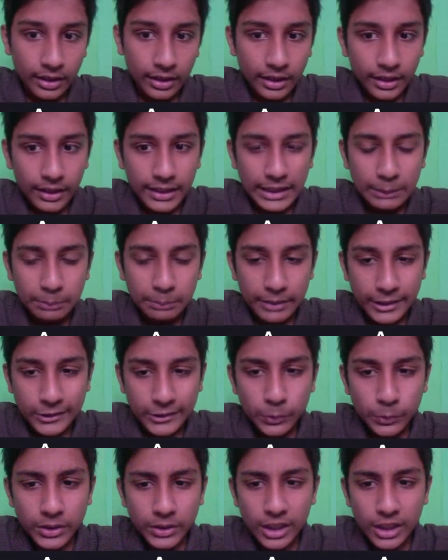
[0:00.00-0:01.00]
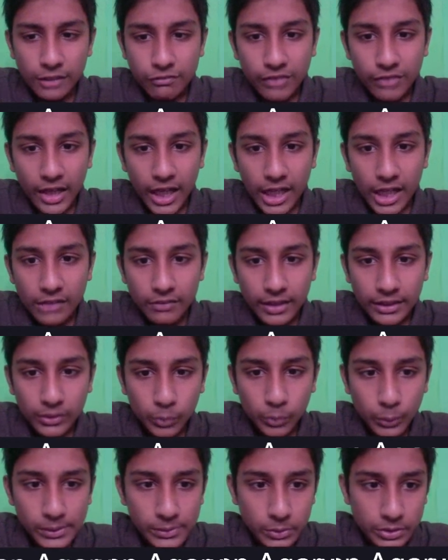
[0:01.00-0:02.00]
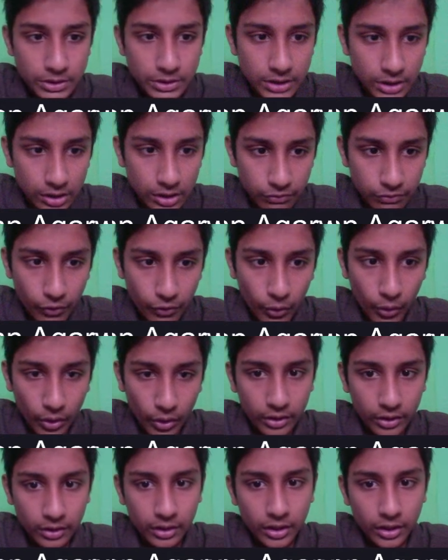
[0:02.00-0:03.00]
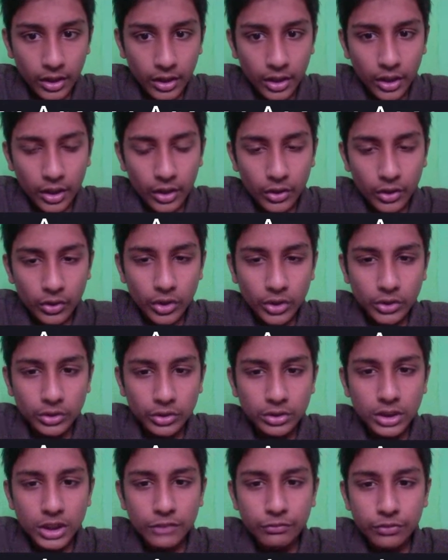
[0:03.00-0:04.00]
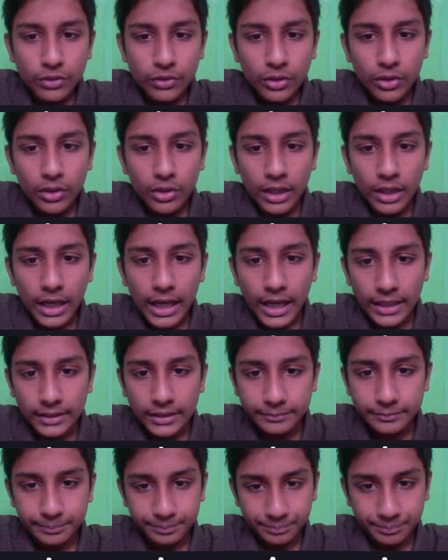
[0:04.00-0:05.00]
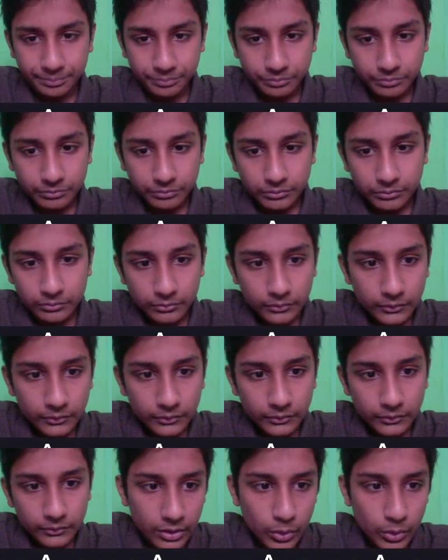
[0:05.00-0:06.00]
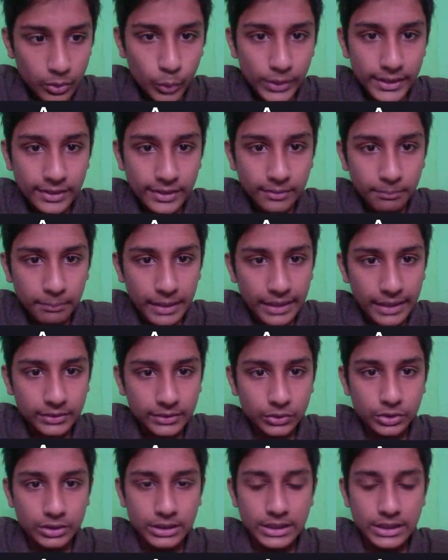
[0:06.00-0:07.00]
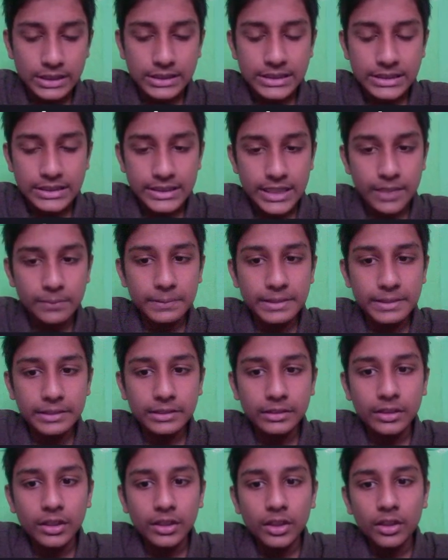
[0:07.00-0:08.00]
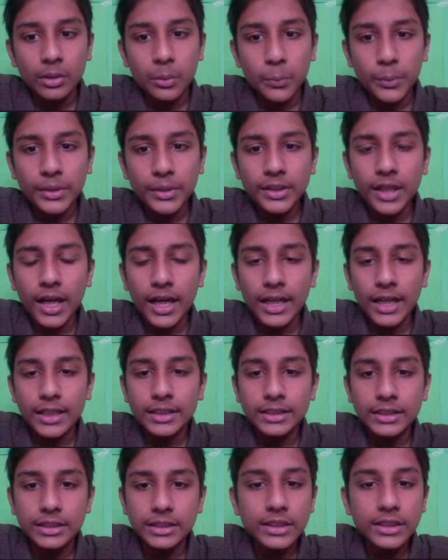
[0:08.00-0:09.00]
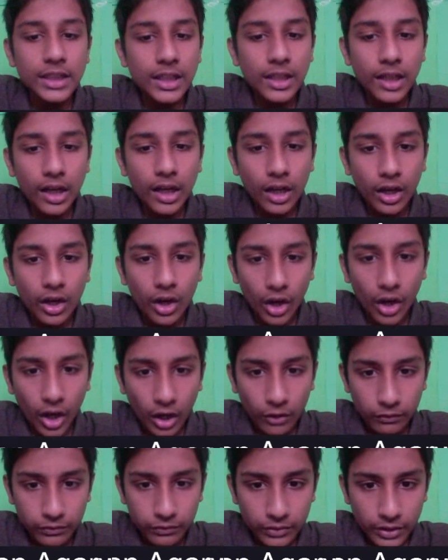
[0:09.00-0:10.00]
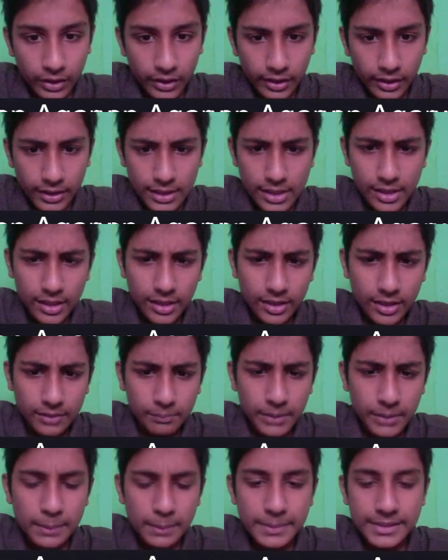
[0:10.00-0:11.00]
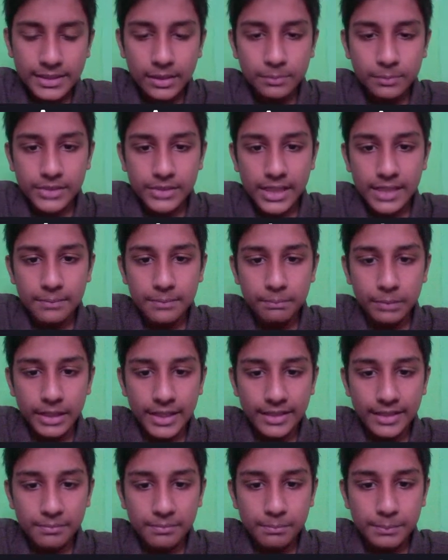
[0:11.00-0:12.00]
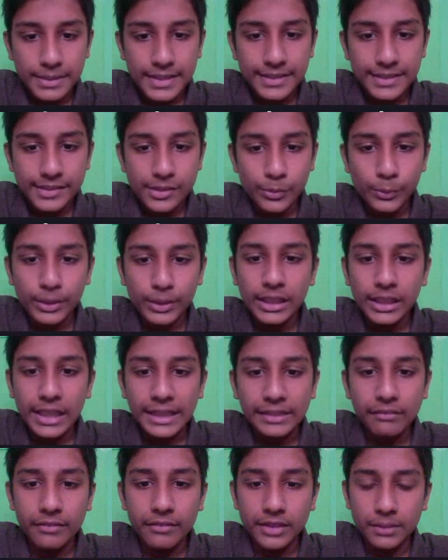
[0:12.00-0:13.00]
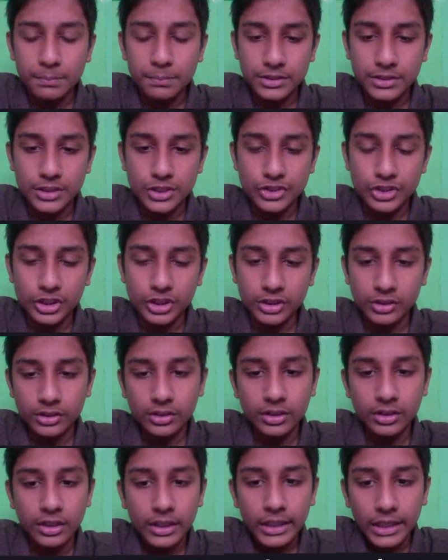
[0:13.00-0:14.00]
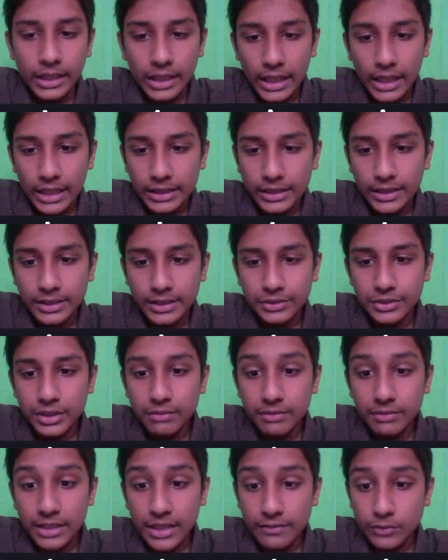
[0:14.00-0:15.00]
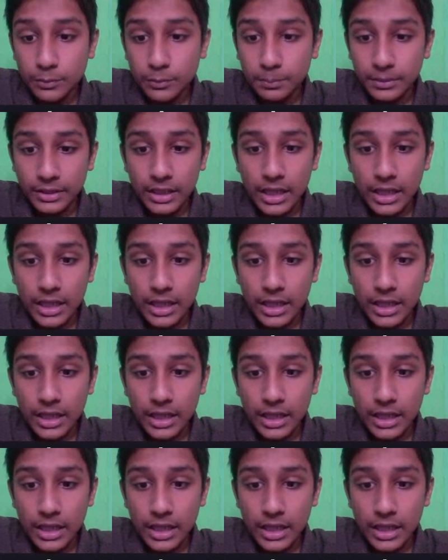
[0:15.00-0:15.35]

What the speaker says: He played queen f5 and queen to c4, rook to g4, and queen back to c7, with the idea of maybe sometime playing b3 later in the position, and then you even have to play